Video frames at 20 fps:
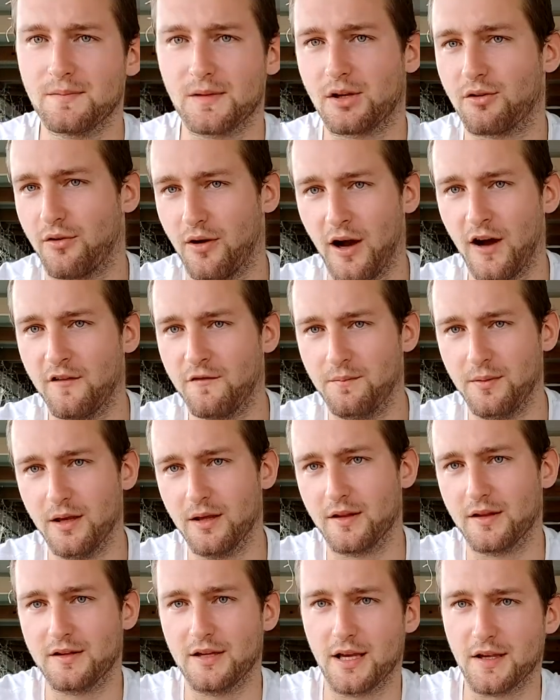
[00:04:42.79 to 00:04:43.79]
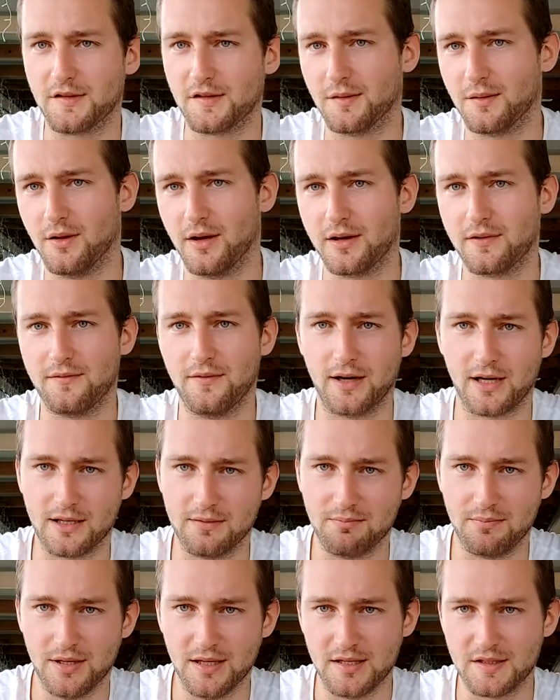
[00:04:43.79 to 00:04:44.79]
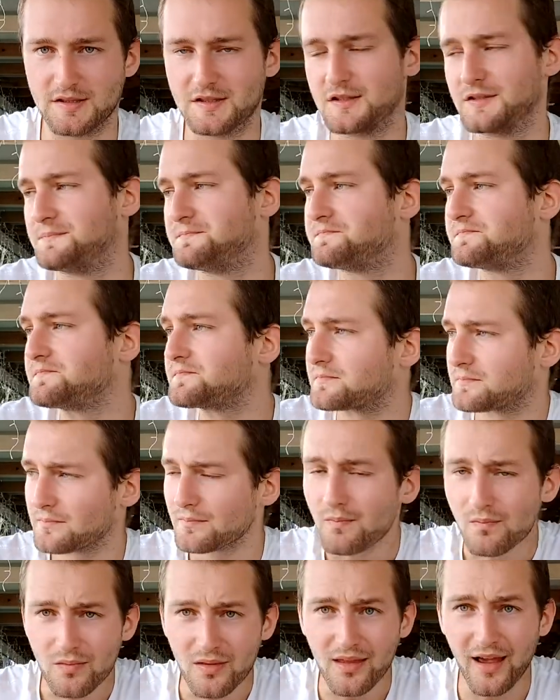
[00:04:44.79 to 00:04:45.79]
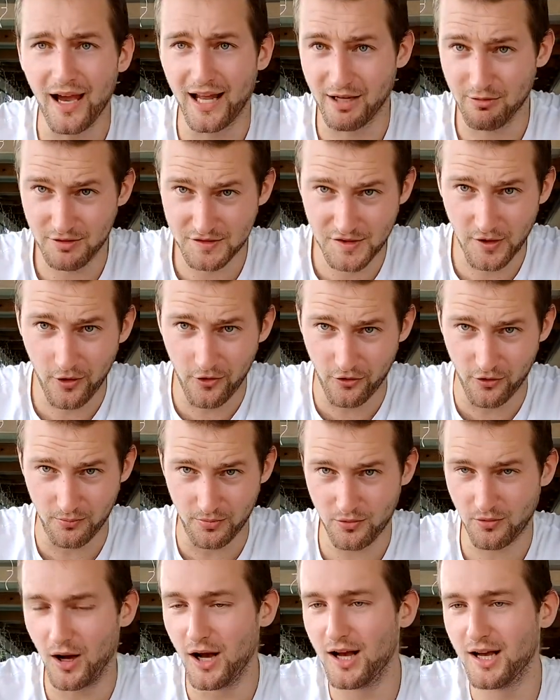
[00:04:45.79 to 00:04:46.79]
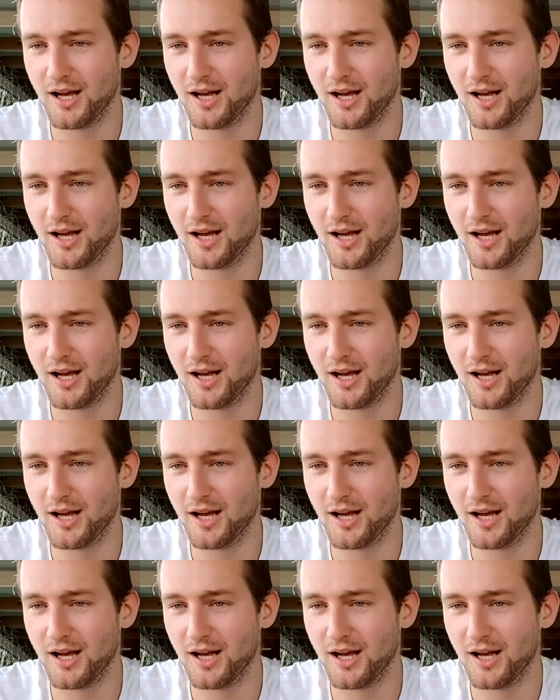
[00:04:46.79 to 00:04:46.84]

craft beer that tasted like fucking piss. And it was horrible.